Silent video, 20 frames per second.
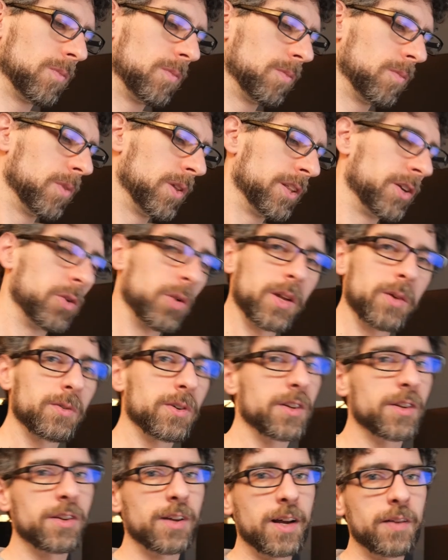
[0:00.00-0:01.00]
the only real
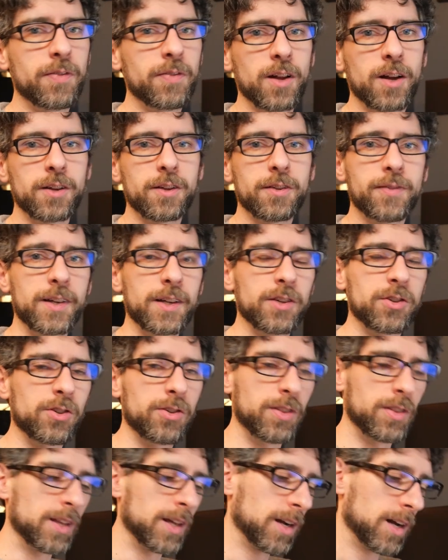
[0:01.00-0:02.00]
design philosophy is
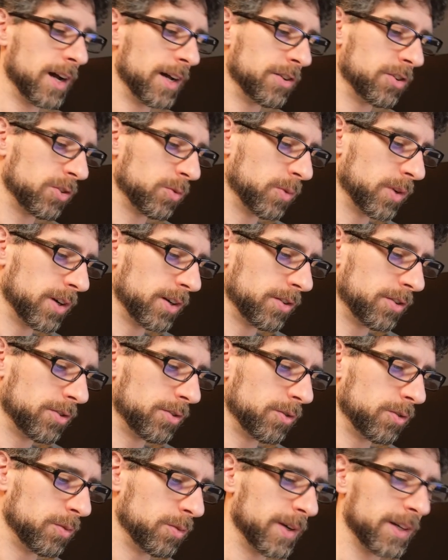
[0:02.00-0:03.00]
that I just wanted
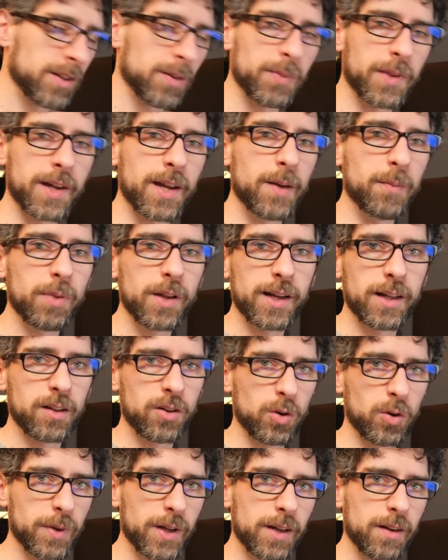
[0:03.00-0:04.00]
to mix up the gameplay a
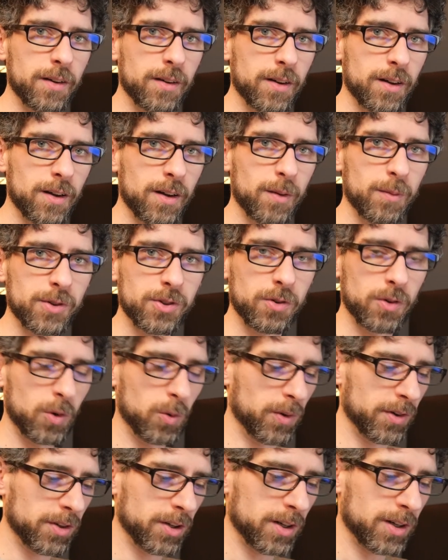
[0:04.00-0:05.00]
little bit, so it
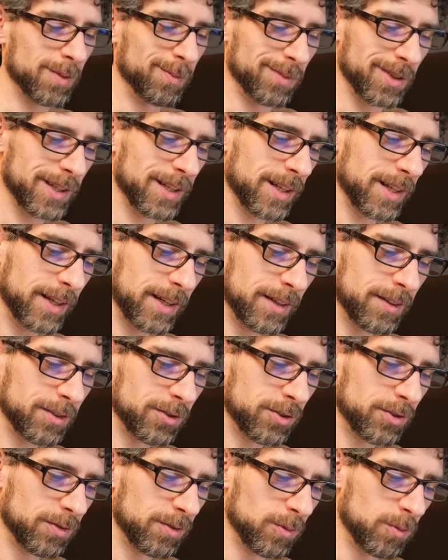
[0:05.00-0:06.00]
wasn't completely
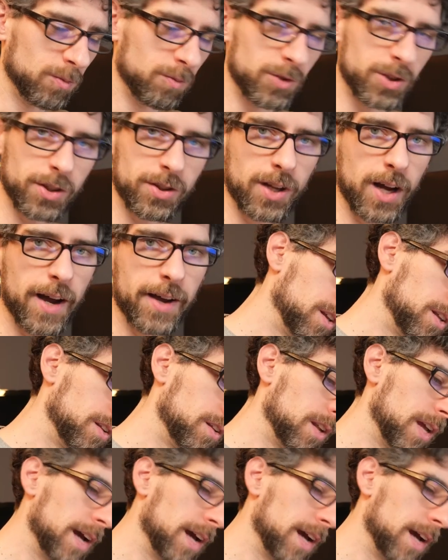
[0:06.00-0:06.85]
just idle.